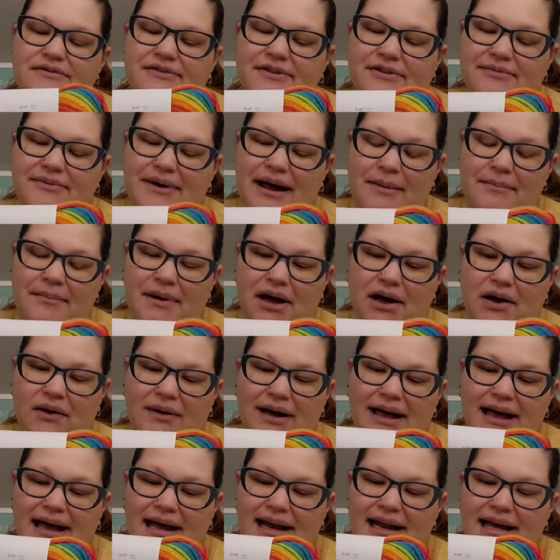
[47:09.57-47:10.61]
rainbow.
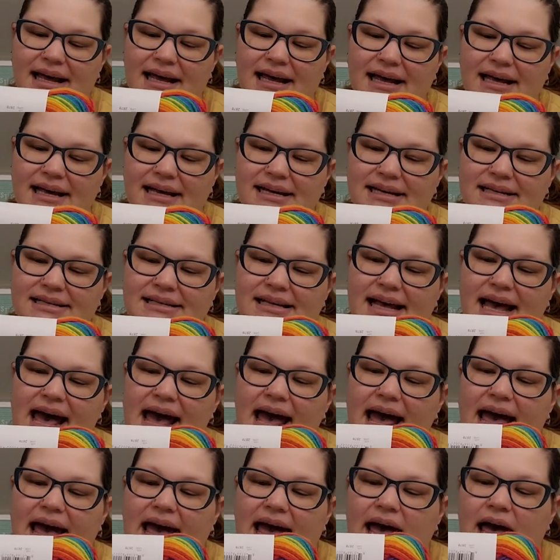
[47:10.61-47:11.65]

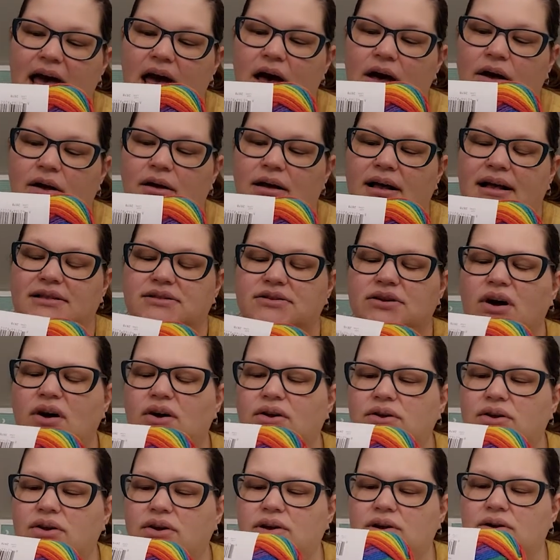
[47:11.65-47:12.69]
It's
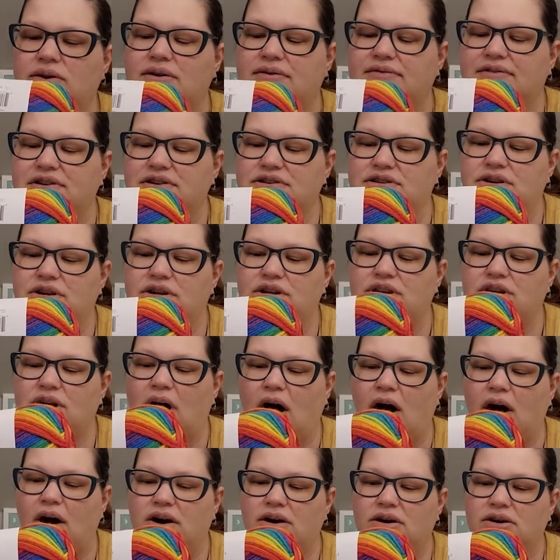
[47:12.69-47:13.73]
called Universal
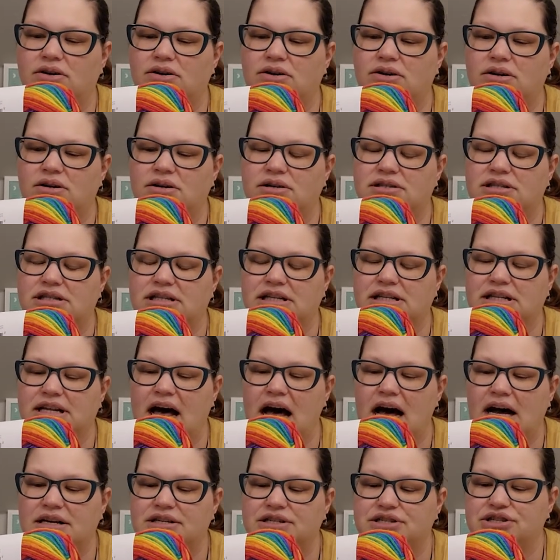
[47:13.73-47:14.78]
Yarn
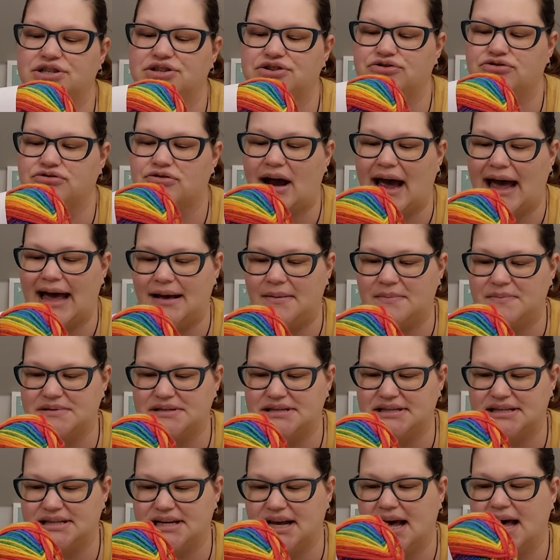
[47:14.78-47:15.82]
Deluxe
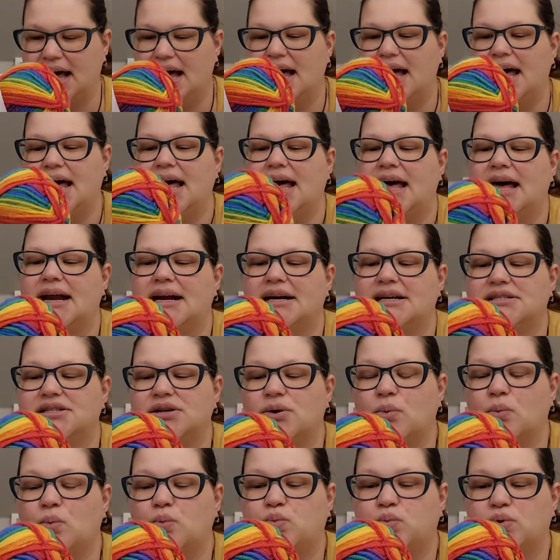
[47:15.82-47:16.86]
Stripes. It is a
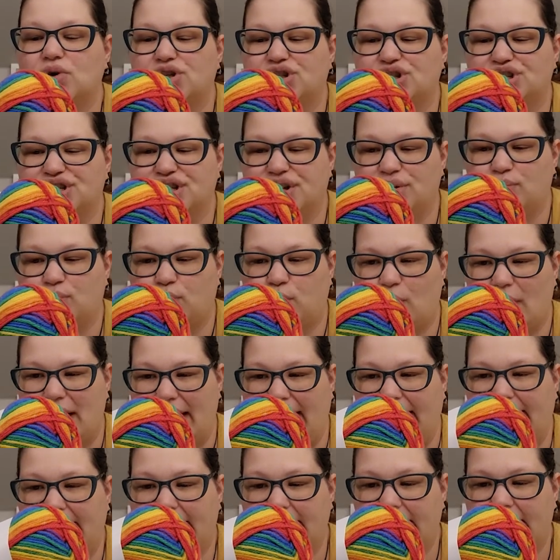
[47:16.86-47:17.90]
worsted
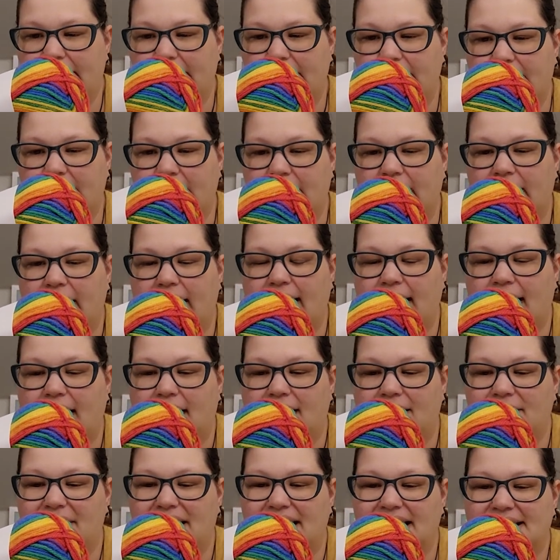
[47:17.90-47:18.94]
weight.
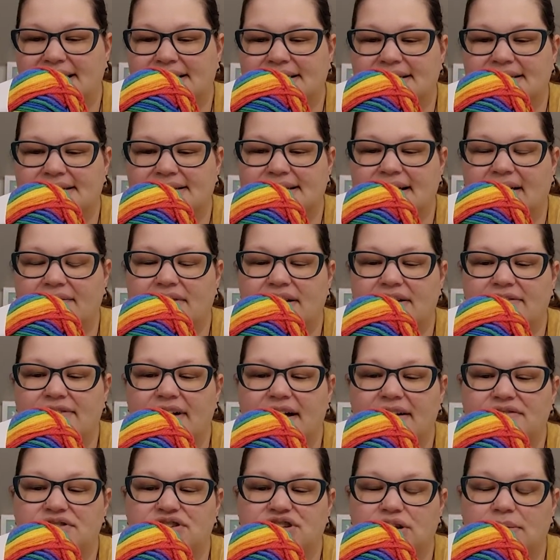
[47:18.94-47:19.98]
It's
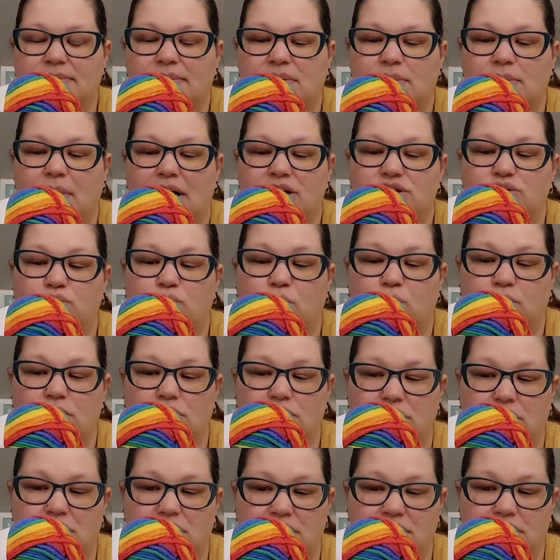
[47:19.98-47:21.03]
75 superwash
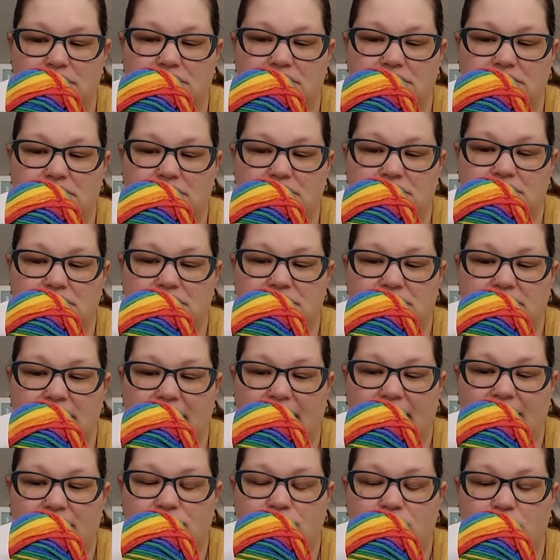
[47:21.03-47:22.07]
wool
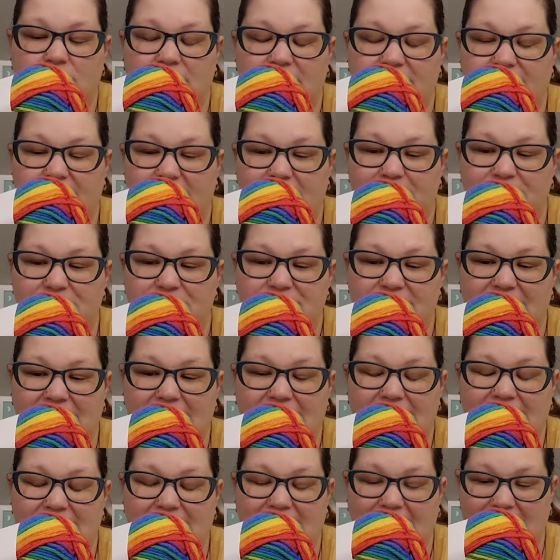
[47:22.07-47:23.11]
and
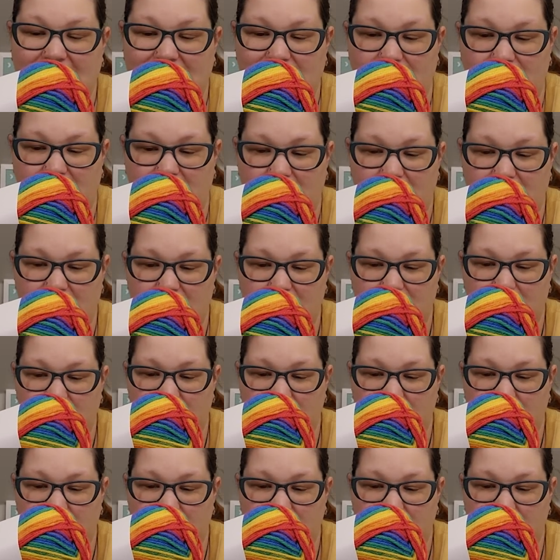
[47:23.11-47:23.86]
25% nylon.